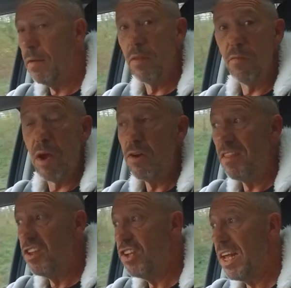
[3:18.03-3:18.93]
Out on the road
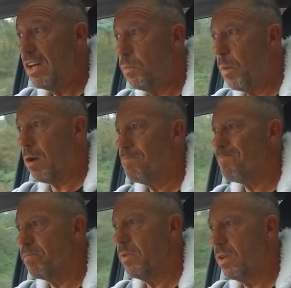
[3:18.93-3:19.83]
in the Ceed, well,
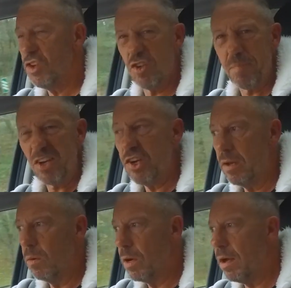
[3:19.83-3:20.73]
it's a
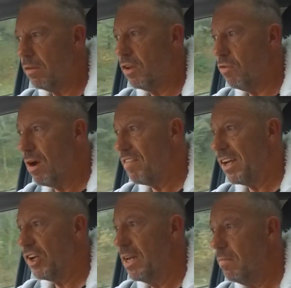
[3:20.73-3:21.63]
smashing little car to drive
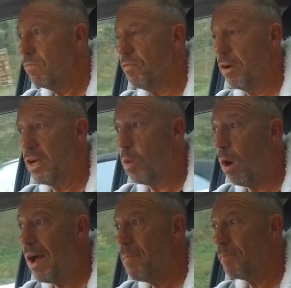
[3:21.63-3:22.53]
actually. It's very
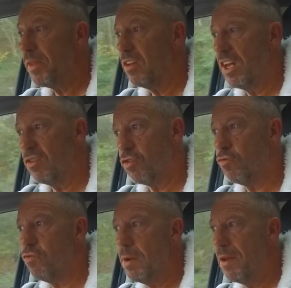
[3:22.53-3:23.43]
quiet, it's
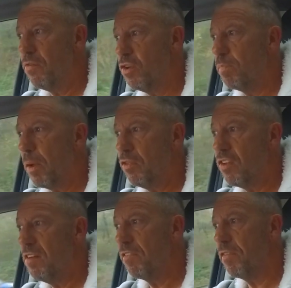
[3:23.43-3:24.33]
extremely
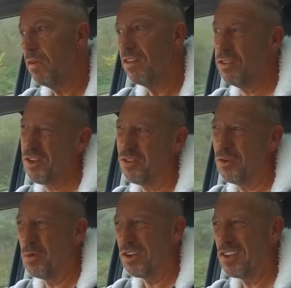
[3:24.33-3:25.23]
responsive, it's got
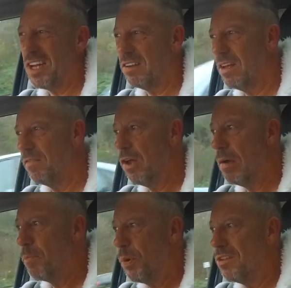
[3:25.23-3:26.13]
a 0 to 60 of
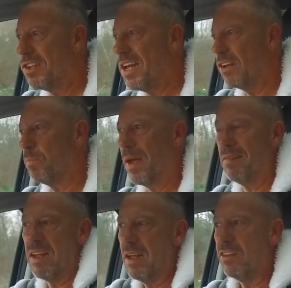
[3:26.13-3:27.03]
9.6,
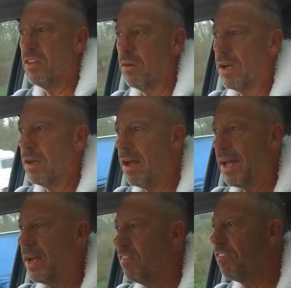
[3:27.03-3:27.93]
but it's not going to
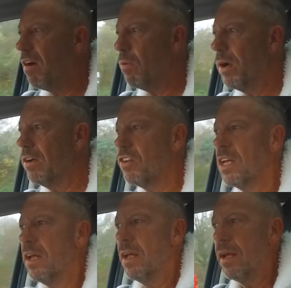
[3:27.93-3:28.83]
light any
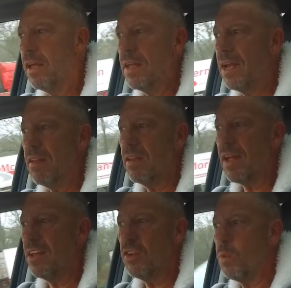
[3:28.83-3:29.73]
fireworks. At the end of the
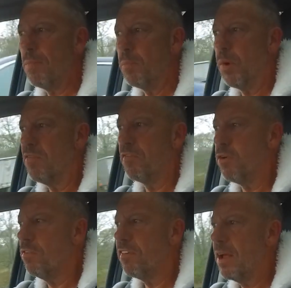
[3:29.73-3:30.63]
day, it's a
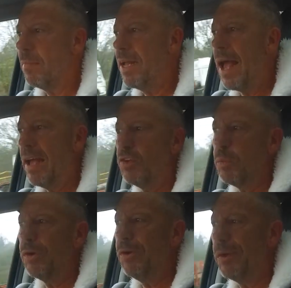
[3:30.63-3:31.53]
1.4 family hatch.
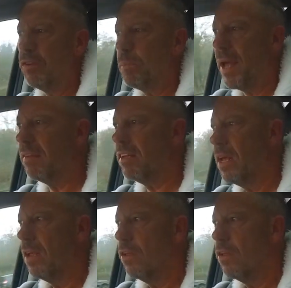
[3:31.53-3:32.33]
What do you expect?